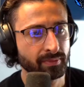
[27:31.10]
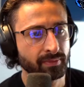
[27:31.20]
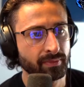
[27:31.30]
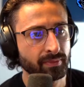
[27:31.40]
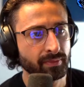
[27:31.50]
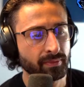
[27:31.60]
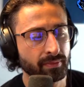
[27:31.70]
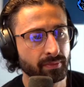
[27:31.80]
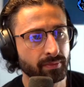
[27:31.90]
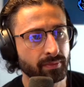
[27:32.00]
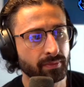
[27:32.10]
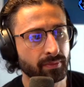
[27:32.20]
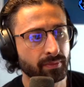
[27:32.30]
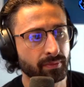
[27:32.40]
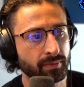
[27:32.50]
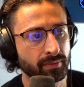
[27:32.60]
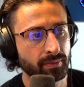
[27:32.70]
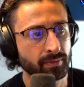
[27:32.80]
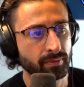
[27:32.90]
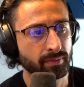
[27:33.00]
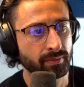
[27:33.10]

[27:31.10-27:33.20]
The person shown says nothing.